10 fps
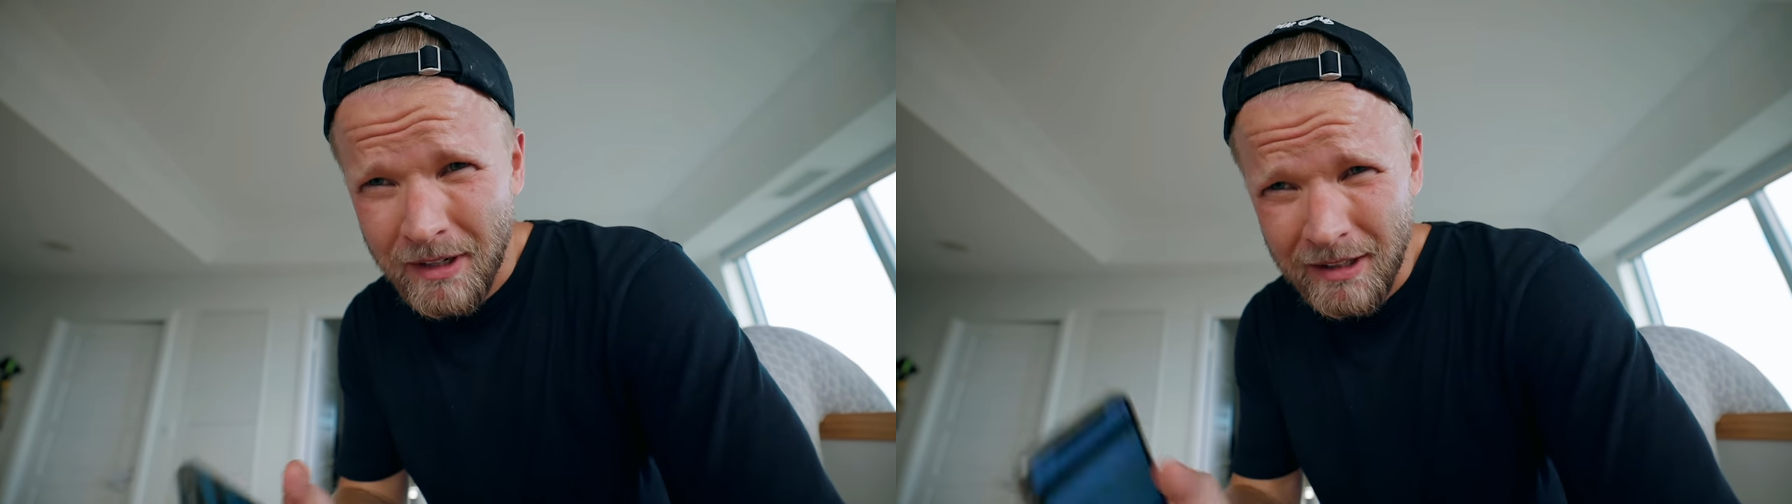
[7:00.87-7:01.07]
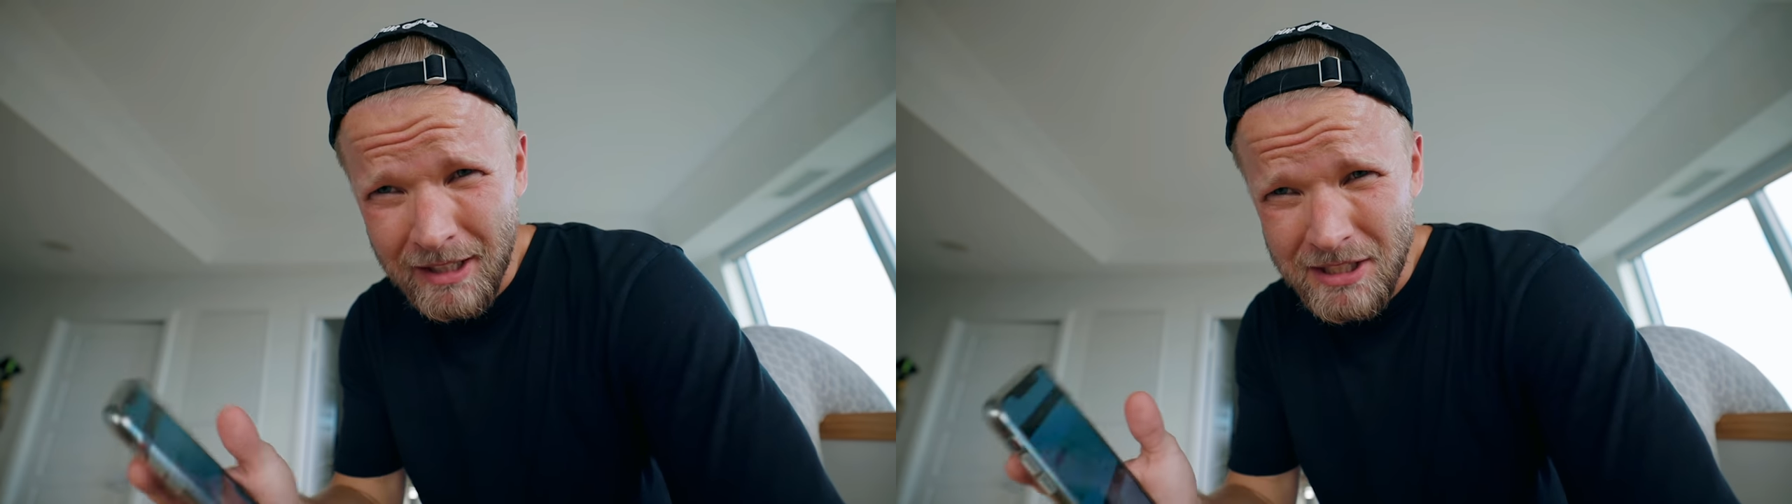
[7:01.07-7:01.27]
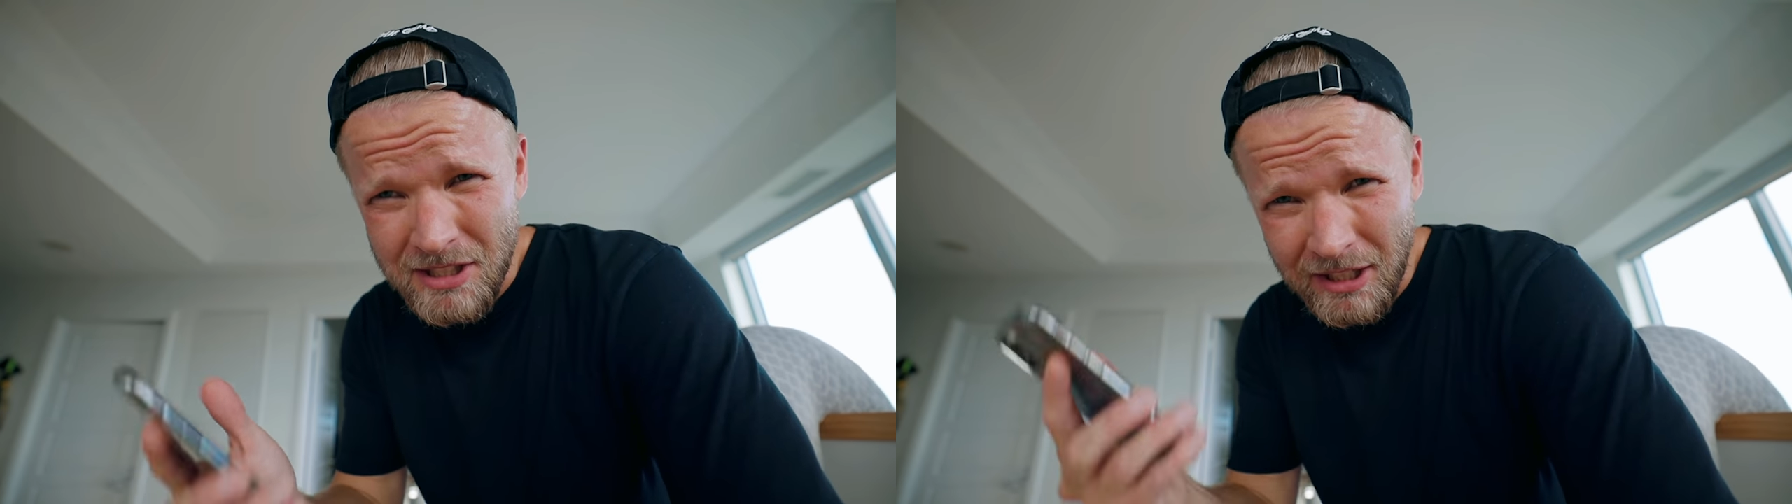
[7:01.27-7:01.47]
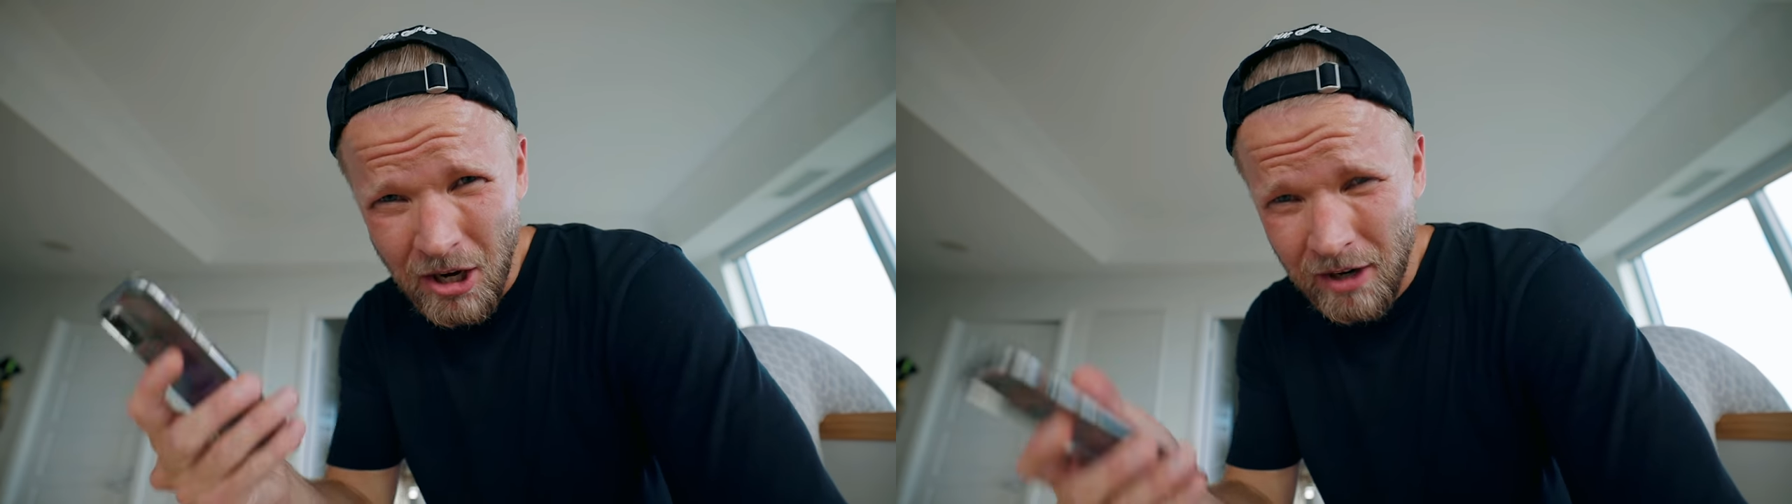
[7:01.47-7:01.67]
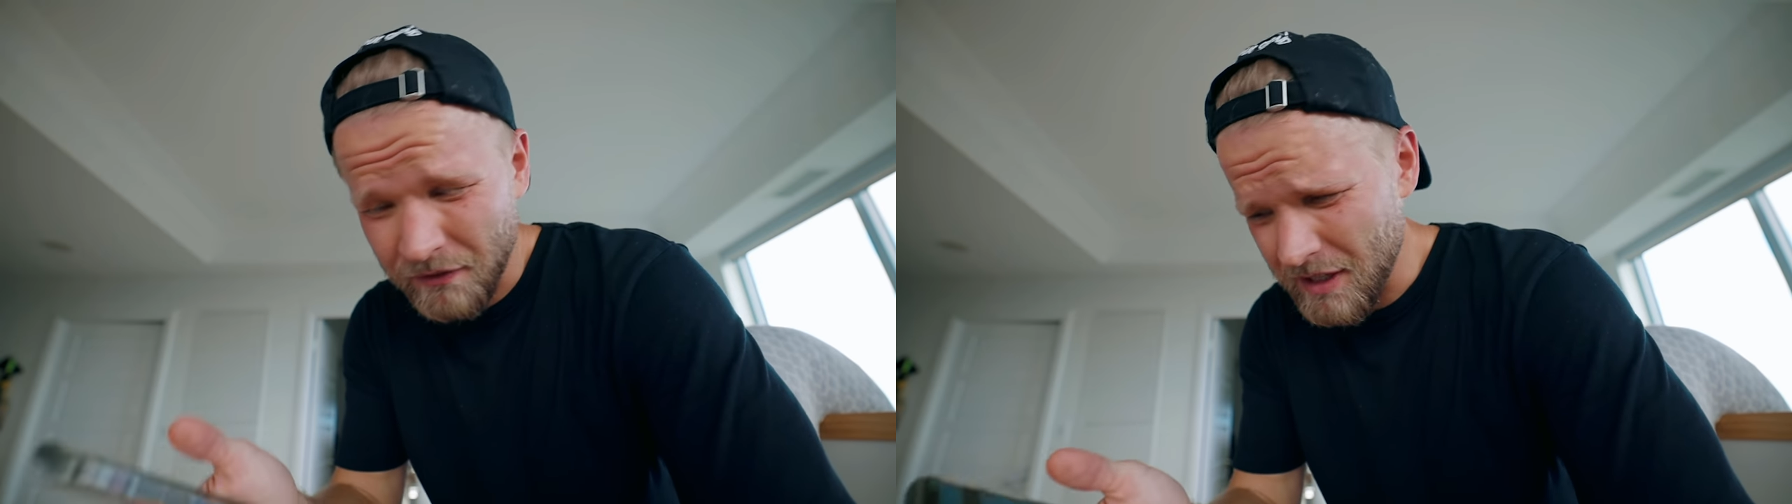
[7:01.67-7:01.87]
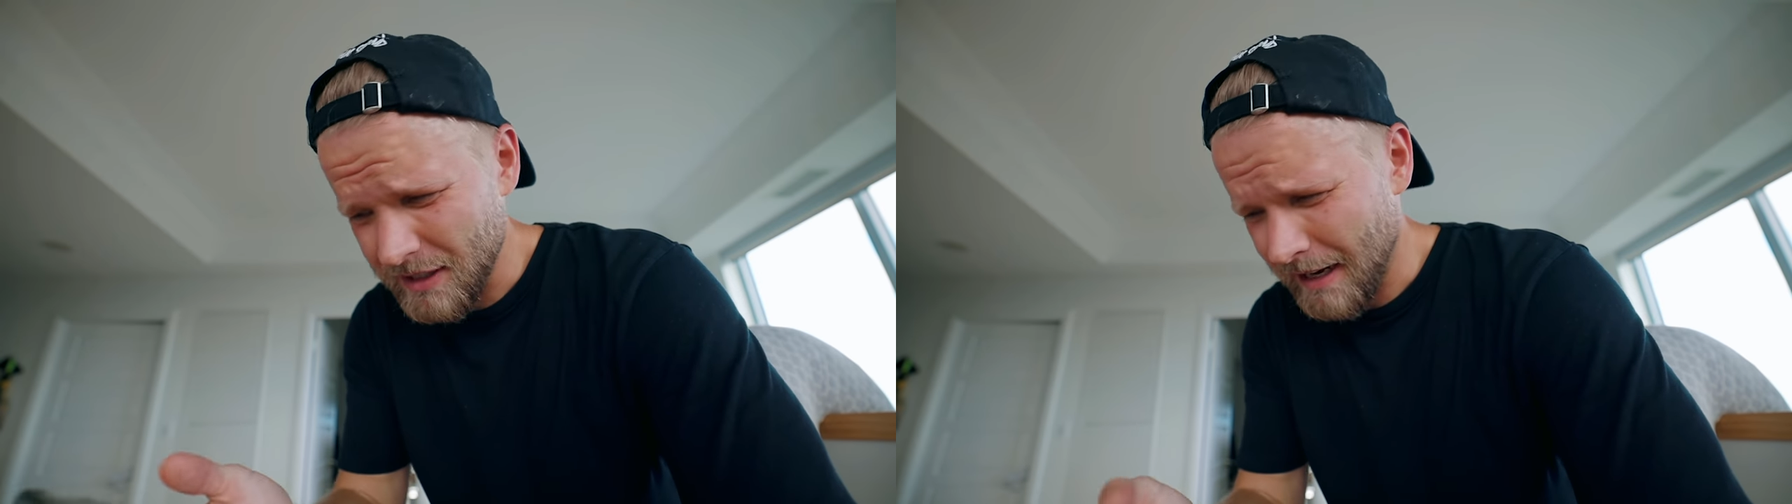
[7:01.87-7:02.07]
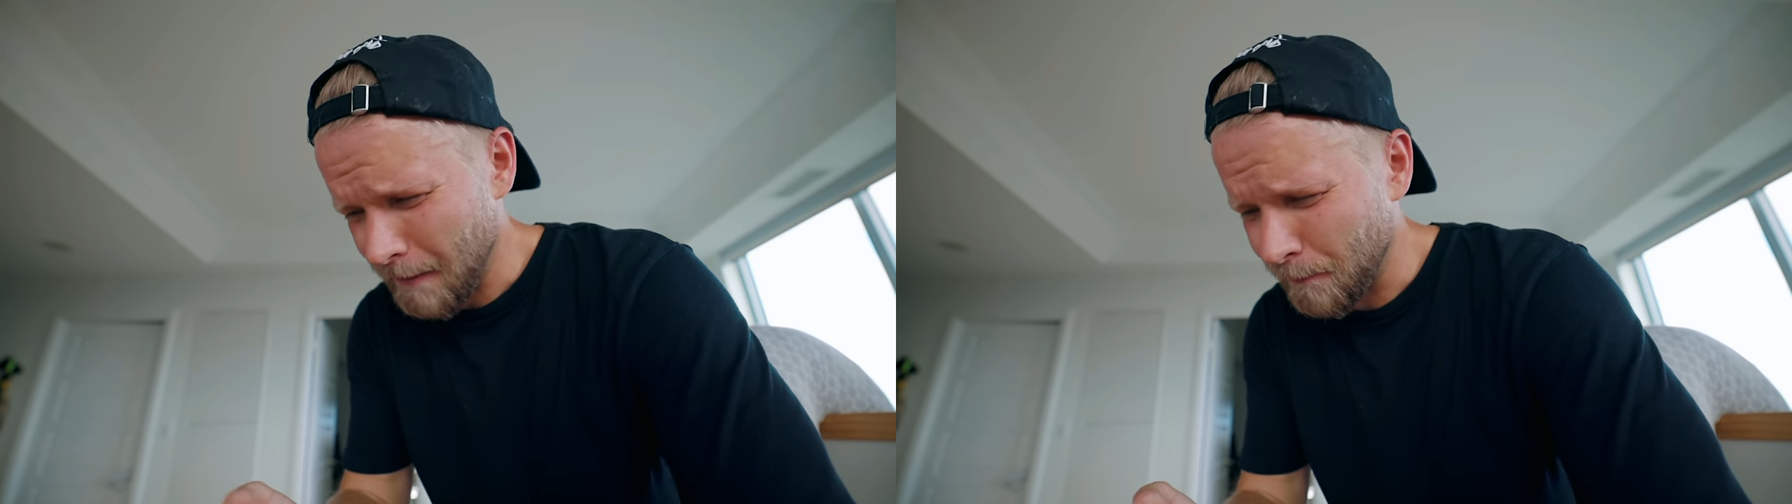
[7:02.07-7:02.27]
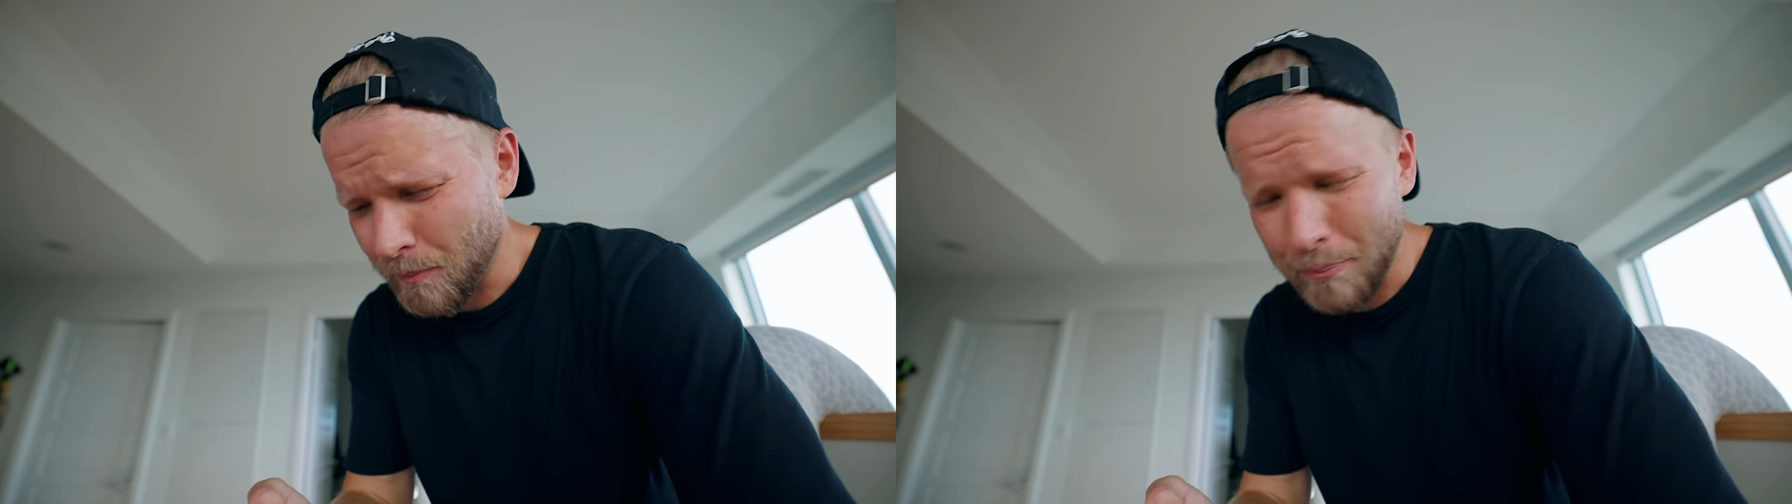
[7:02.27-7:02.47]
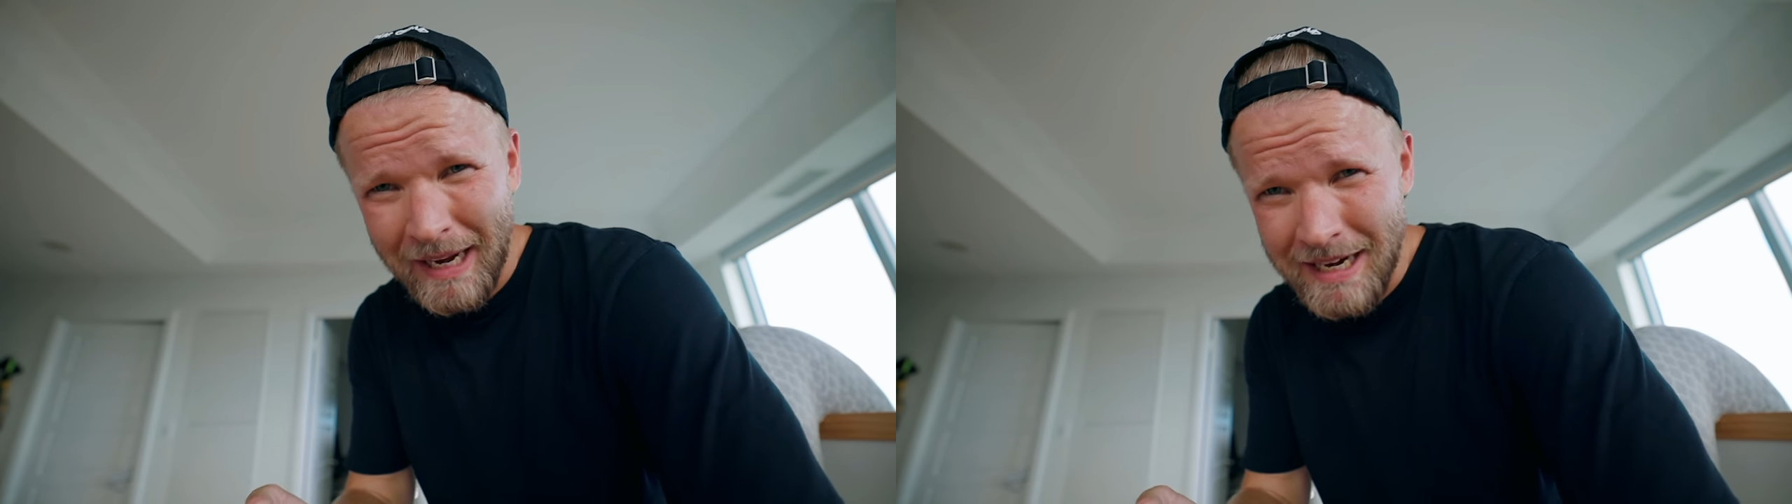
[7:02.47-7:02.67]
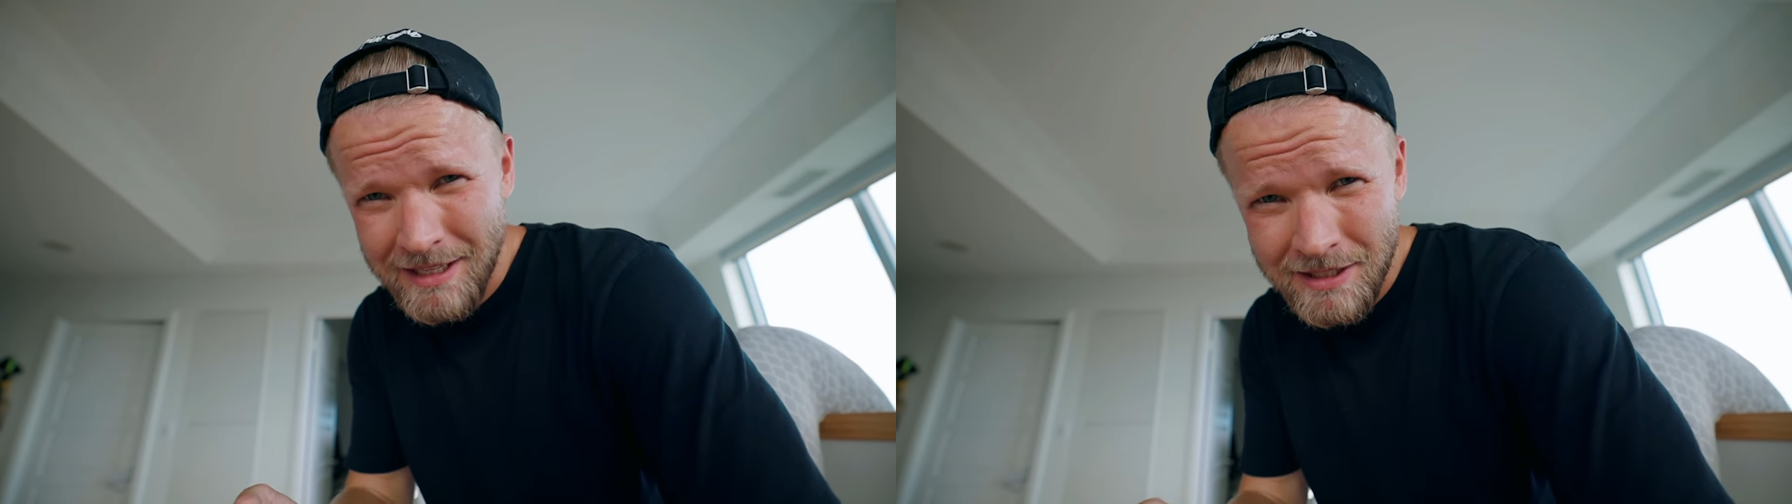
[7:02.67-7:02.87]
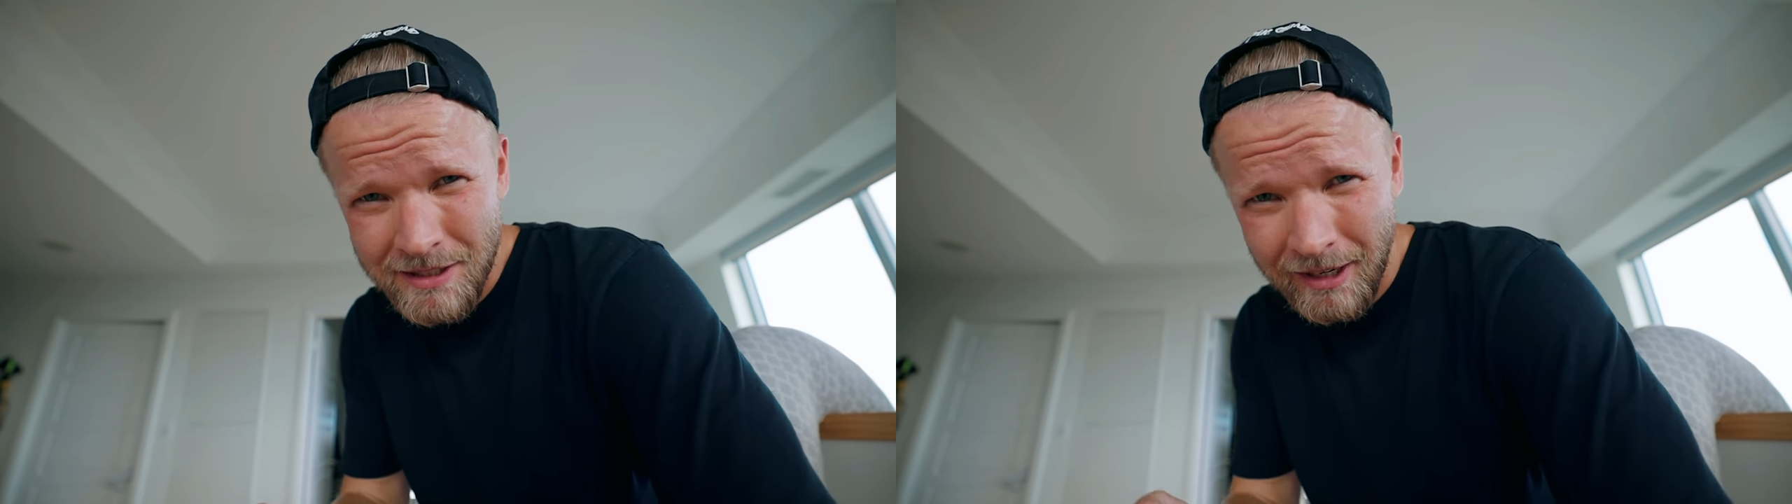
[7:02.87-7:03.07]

listing off his like pace,